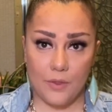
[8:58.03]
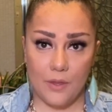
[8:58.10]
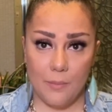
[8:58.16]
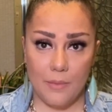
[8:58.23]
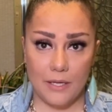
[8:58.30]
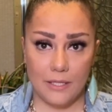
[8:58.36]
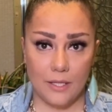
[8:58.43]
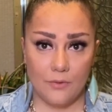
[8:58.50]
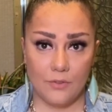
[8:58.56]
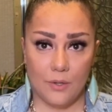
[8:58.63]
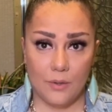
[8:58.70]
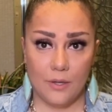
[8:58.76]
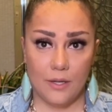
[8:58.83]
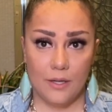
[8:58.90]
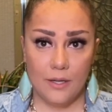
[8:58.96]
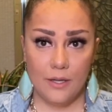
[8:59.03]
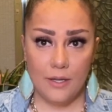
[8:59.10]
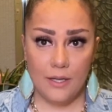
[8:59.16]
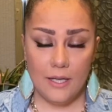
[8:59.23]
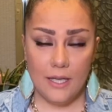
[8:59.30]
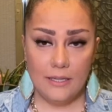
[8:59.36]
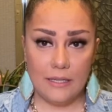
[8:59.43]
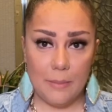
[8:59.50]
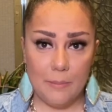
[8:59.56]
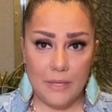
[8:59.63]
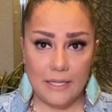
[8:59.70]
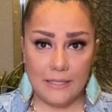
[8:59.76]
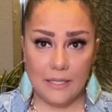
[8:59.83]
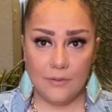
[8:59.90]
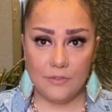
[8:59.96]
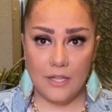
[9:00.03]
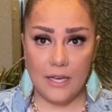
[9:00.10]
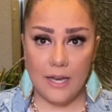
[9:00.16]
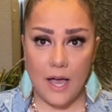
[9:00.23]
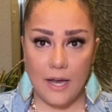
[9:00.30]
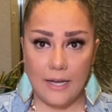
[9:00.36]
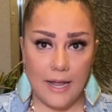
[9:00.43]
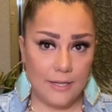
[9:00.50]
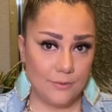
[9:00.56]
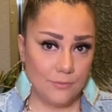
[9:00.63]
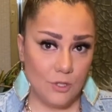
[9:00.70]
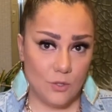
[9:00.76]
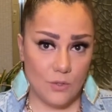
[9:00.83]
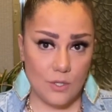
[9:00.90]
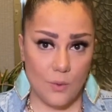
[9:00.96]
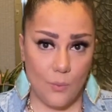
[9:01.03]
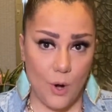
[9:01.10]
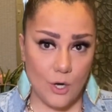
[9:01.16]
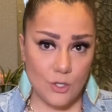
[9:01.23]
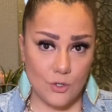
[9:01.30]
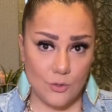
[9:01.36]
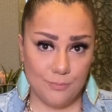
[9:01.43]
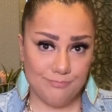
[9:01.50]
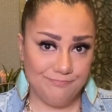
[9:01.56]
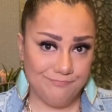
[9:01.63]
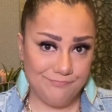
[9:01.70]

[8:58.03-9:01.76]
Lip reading: the middle of the night and use the washroom.